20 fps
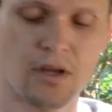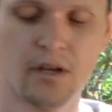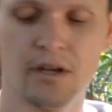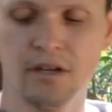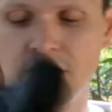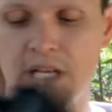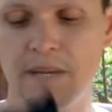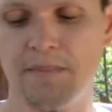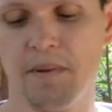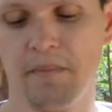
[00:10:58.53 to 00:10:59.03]

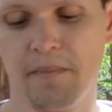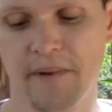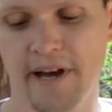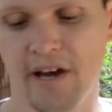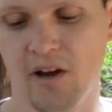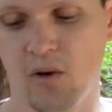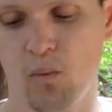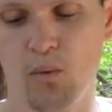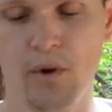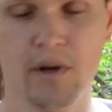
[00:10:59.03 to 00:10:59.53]
sleeping bag,
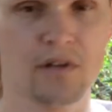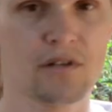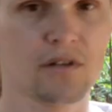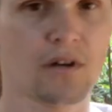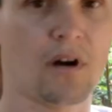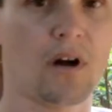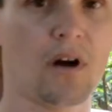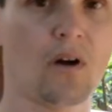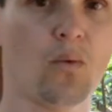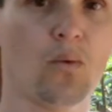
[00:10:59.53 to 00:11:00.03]
which
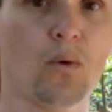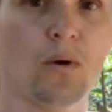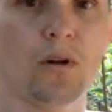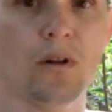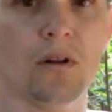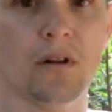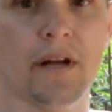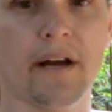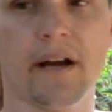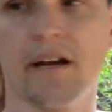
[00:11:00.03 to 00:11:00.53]
I
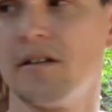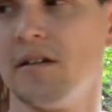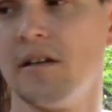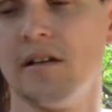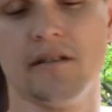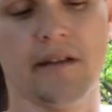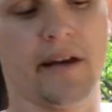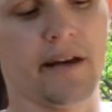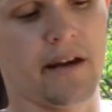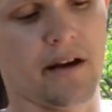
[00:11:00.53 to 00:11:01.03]
will actually
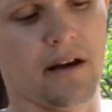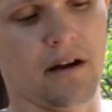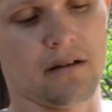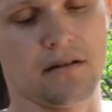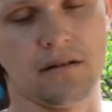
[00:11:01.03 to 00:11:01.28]
take out